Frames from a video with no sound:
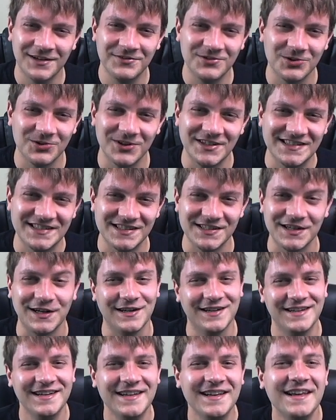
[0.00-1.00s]
off to a great
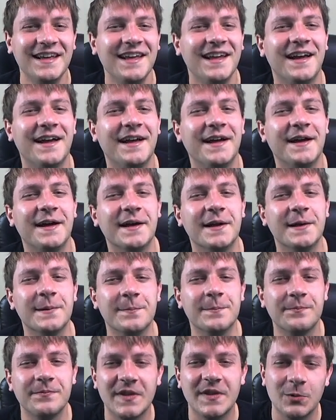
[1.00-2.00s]
start.
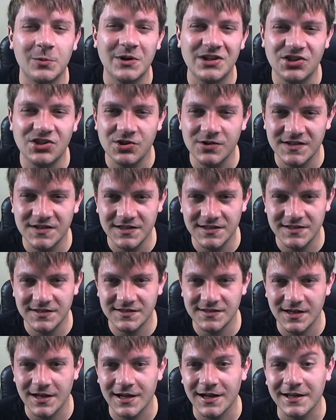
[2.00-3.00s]
Um, which
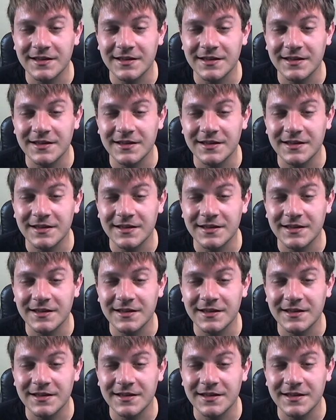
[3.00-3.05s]
uses, uh,